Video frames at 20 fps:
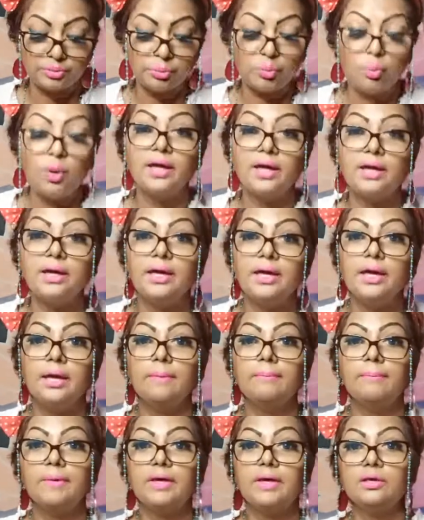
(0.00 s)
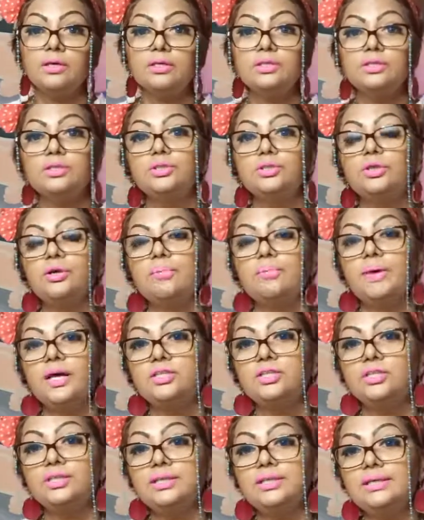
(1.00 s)
Why? Because your
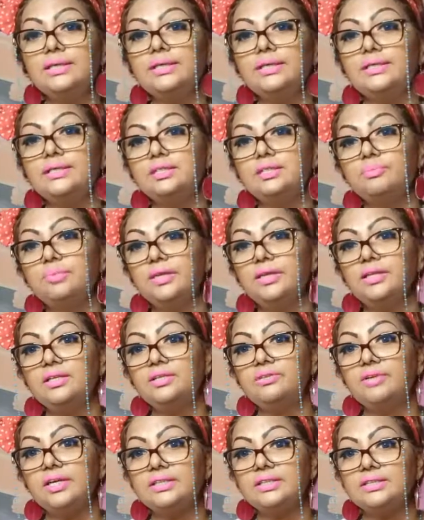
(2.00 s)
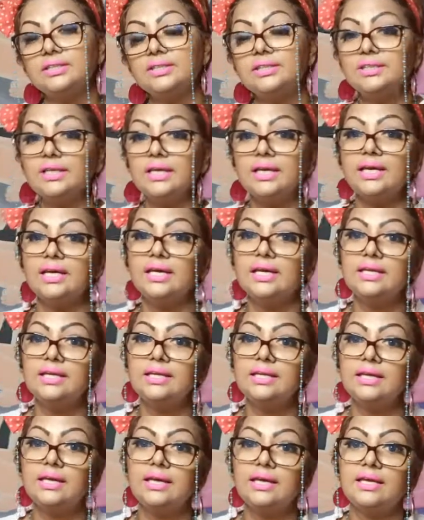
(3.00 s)
passion is been directed
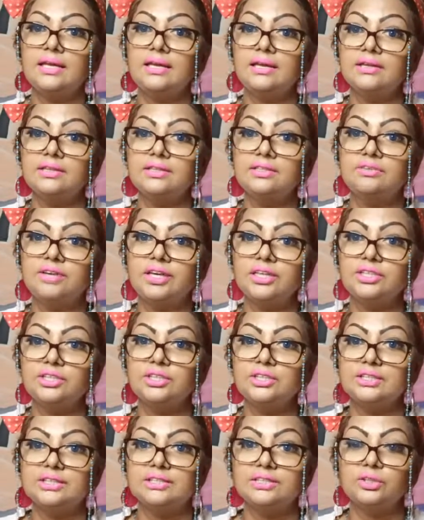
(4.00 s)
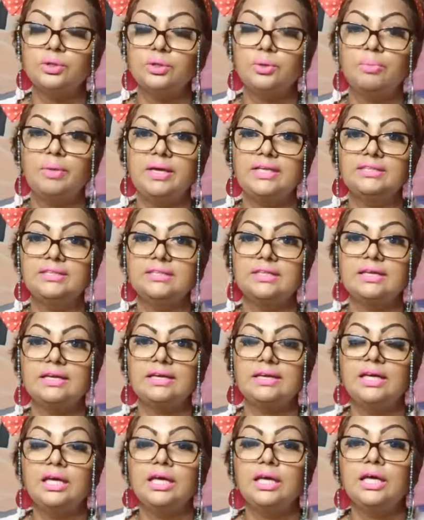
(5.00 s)
in another direction. So
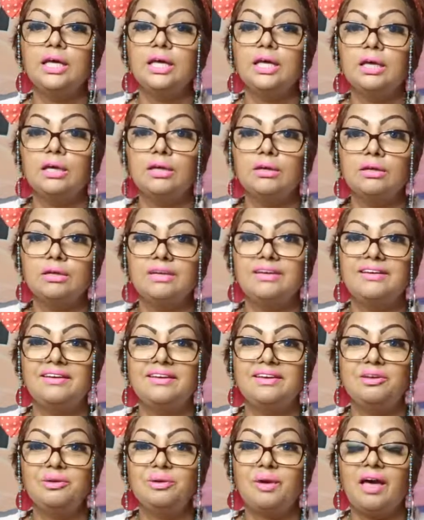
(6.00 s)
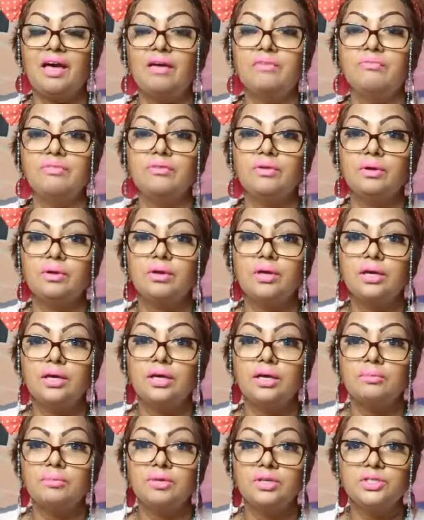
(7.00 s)
basically, you have
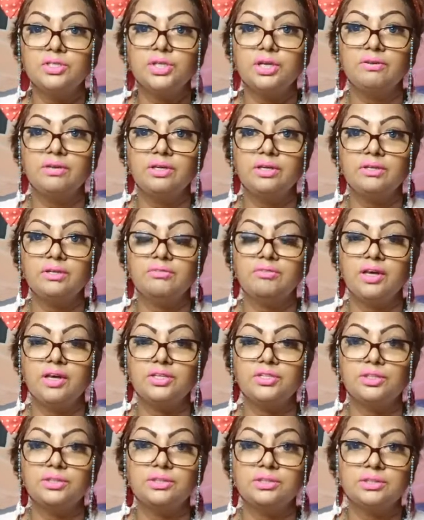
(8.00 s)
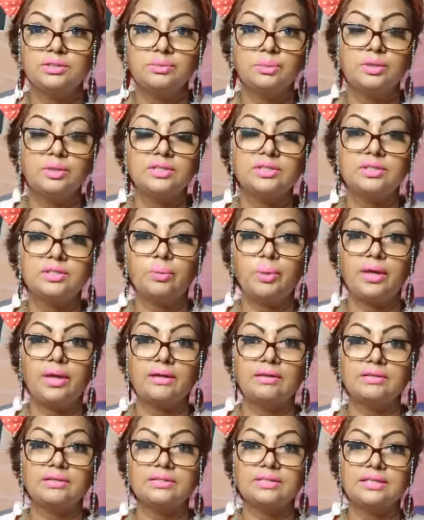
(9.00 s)
been sharing your affections somewhere
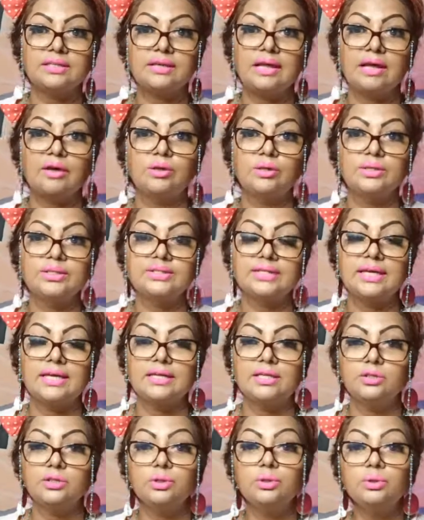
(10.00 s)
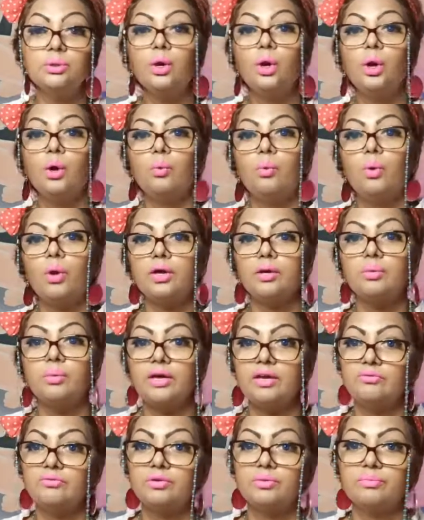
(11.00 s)
else, and now you're deciding to walk
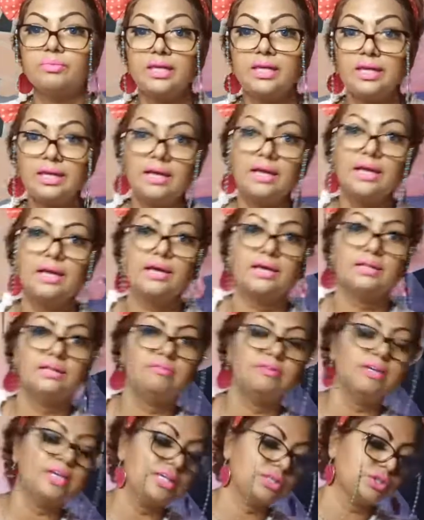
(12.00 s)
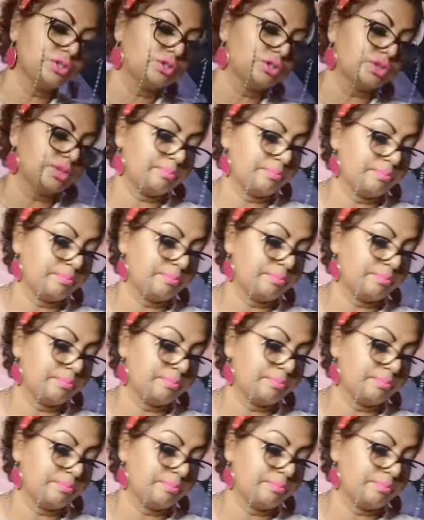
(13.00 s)
away from the other relationship.